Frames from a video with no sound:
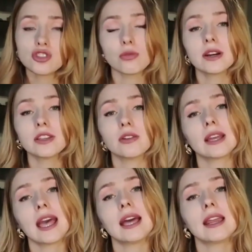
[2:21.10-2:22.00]
sure
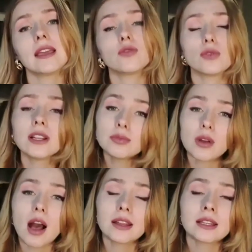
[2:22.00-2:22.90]
you're getting real
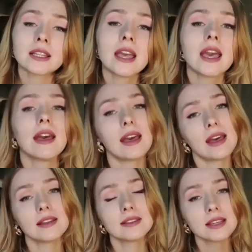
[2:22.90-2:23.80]
product
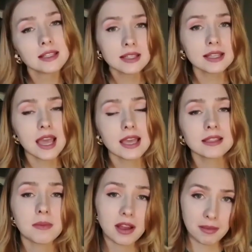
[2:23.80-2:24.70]
and 60
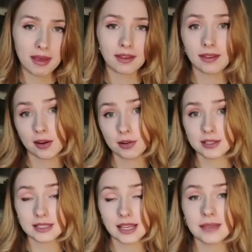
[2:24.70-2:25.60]
days money back
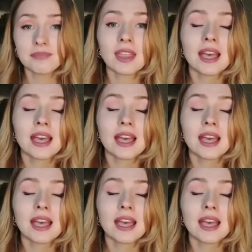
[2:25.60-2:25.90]
guarantee.